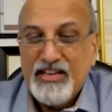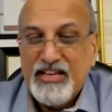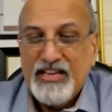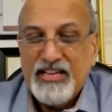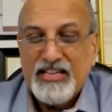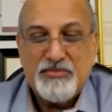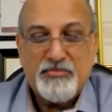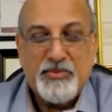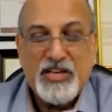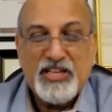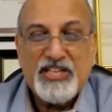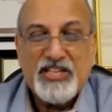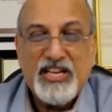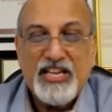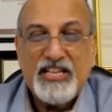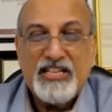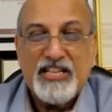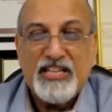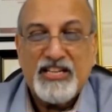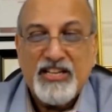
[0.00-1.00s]

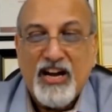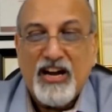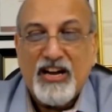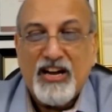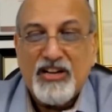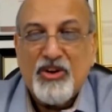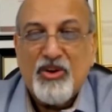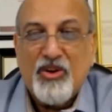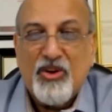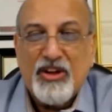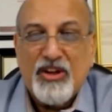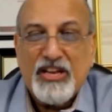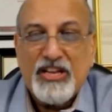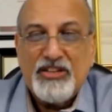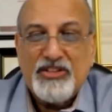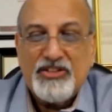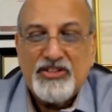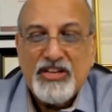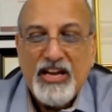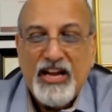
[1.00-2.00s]
especially the darker
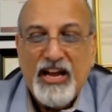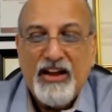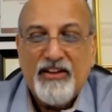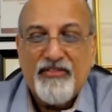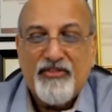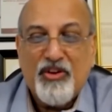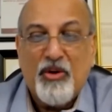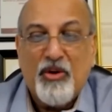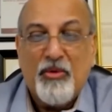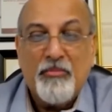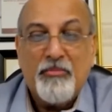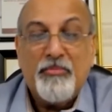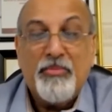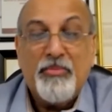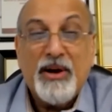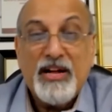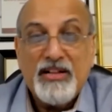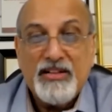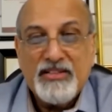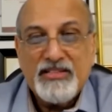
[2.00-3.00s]
orange, have
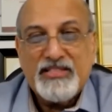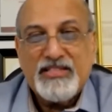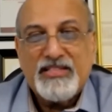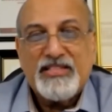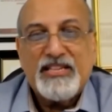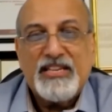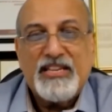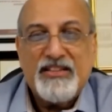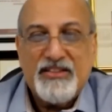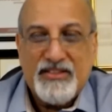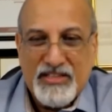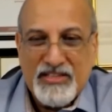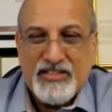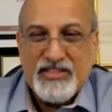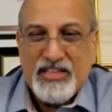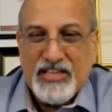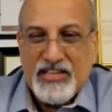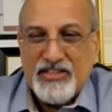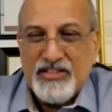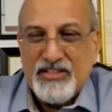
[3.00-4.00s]
compulsory
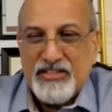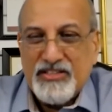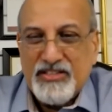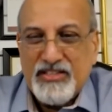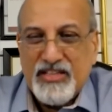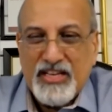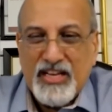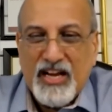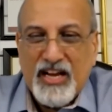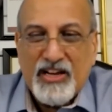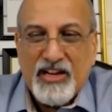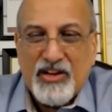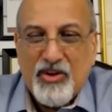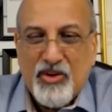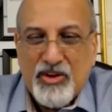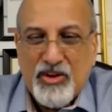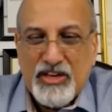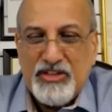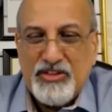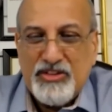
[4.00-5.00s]
restrictions. The darker
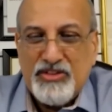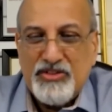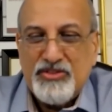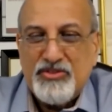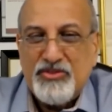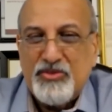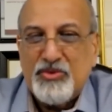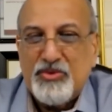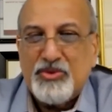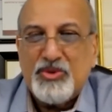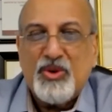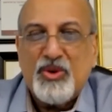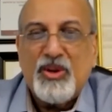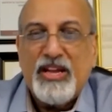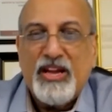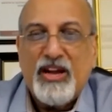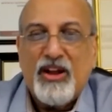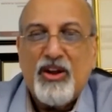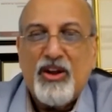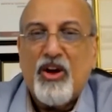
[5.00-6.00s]
orange is usually
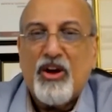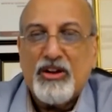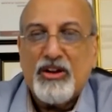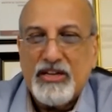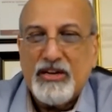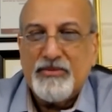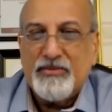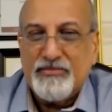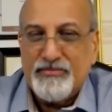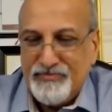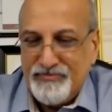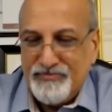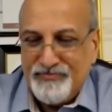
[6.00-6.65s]
a lockdown.